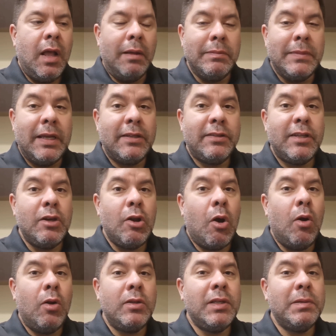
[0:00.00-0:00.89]
I'm
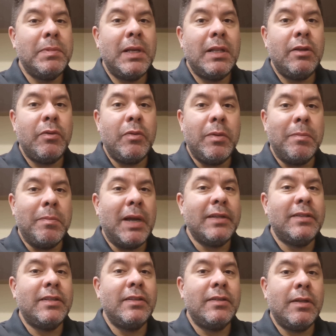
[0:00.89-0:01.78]
guessing ultimately we
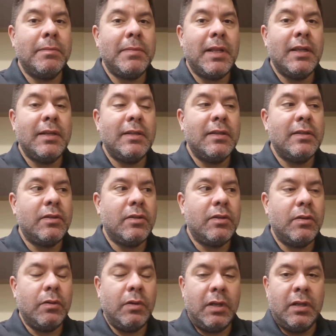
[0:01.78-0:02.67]
might see something like
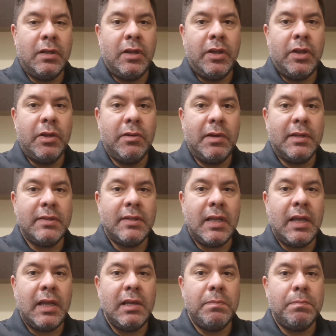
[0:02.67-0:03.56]
this in the
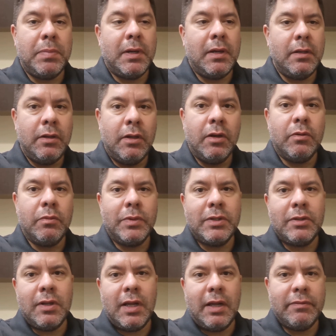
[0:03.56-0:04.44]
USA, but you know, we
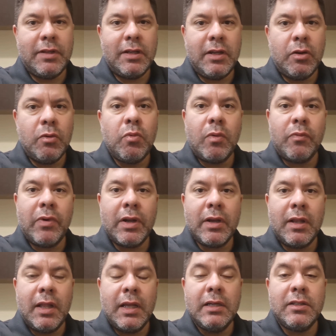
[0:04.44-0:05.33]
still have to deal with
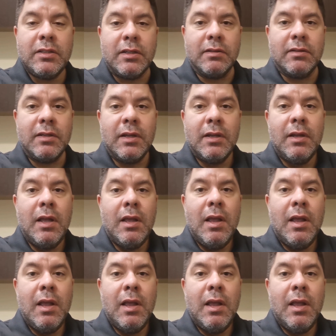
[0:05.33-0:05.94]
regulations.